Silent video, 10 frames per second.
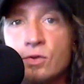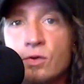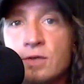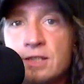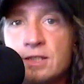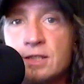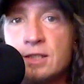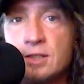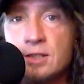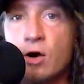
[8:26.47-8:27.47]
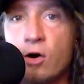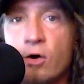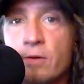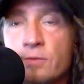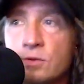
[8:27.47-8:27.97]
your next season
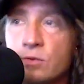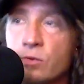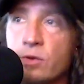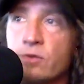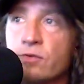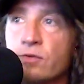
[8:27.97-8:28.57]
armed with